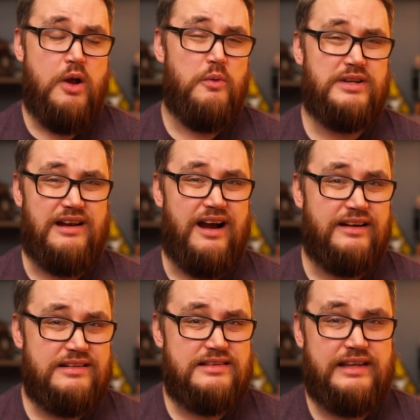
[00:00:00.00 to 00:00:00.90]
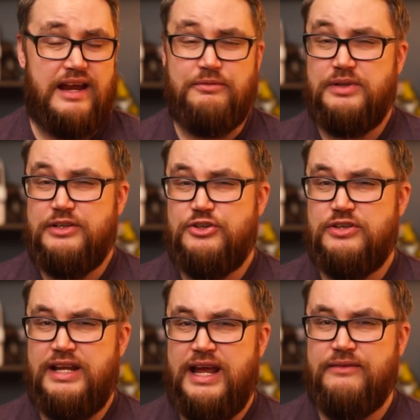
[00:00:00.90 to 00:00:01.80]
which honestly I really
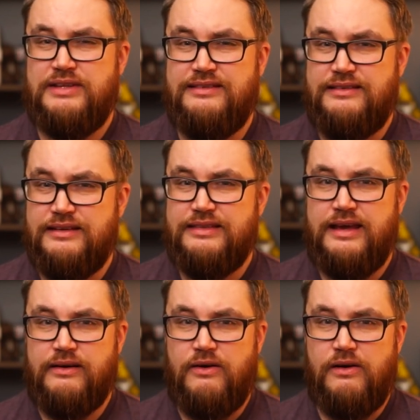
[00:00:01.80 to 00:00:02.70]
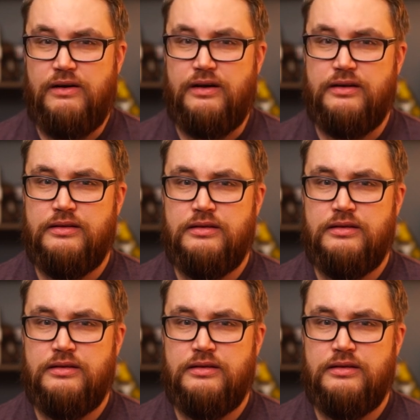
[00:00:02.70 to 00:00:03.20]
shouldn't have to dig that hard.